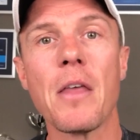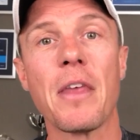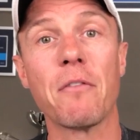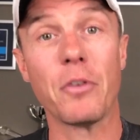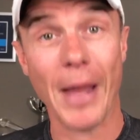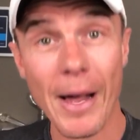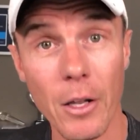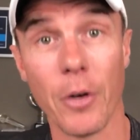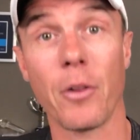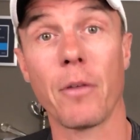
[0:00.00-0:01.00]
They've
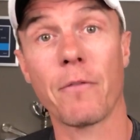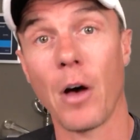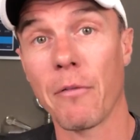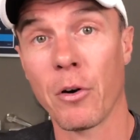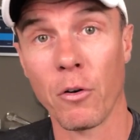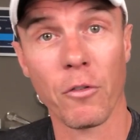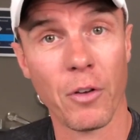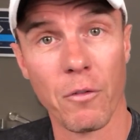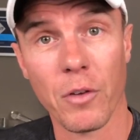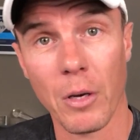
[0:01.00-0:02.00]
downloaded the
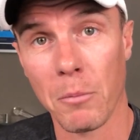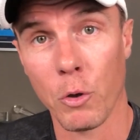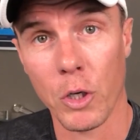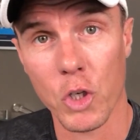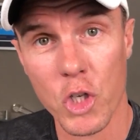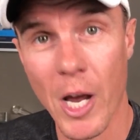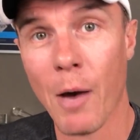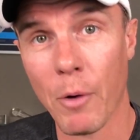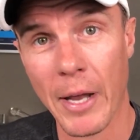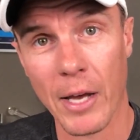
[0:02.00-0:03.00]
517 million
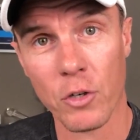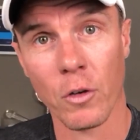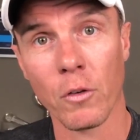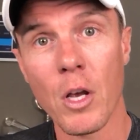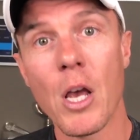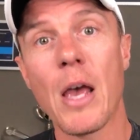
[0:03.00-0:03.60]
SHA-1 hashes.